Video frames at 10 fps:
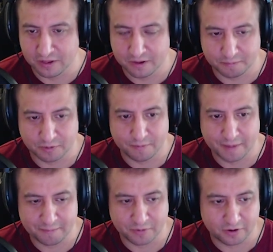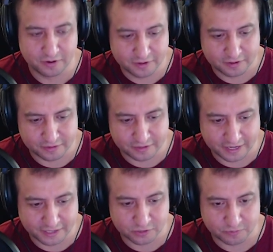But remember, the
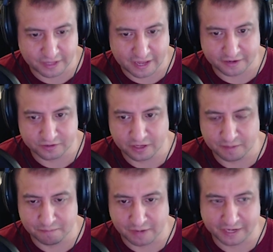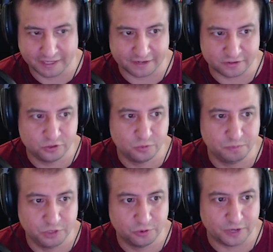danger with that is it might get too
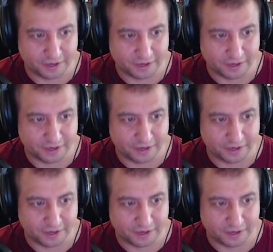muted.